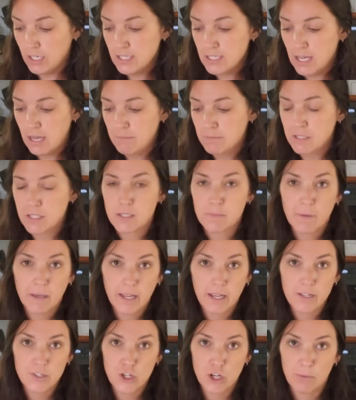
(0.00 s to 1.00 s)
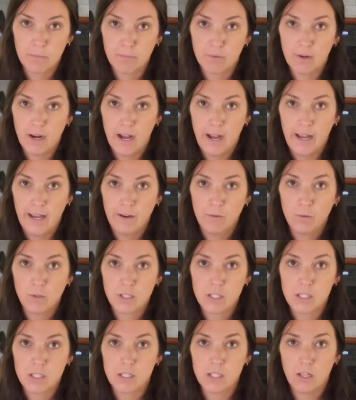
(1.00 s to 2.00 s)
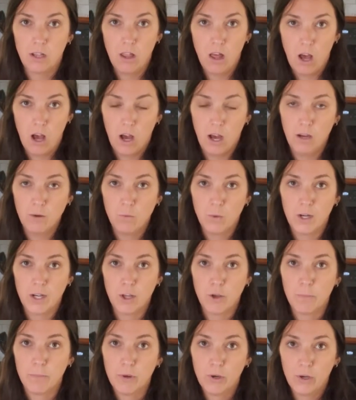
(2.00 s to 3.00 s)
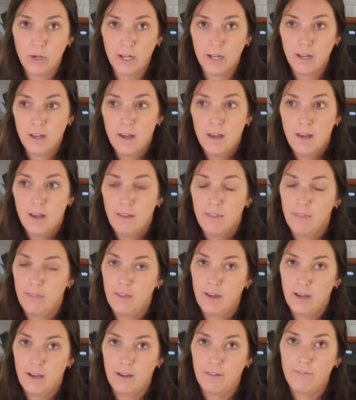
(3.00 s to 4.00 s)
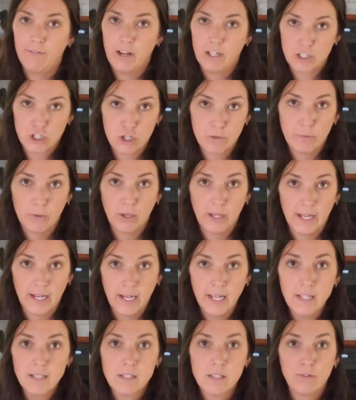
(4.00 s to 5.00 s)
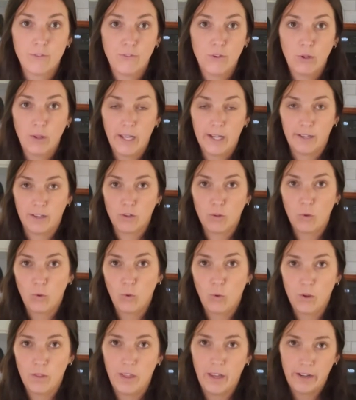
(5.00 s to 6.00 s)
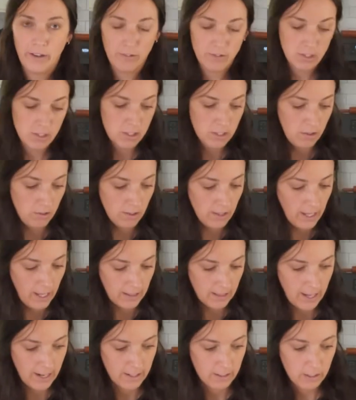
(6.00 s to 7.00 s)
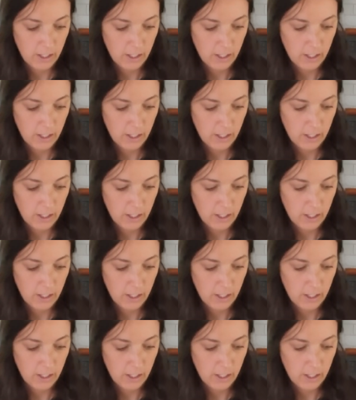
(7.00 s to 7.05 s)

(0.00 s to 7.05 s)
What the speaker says: of times it's because your brine was still hot when you put the vegetable in it. So if you let it cool, then you'll still get that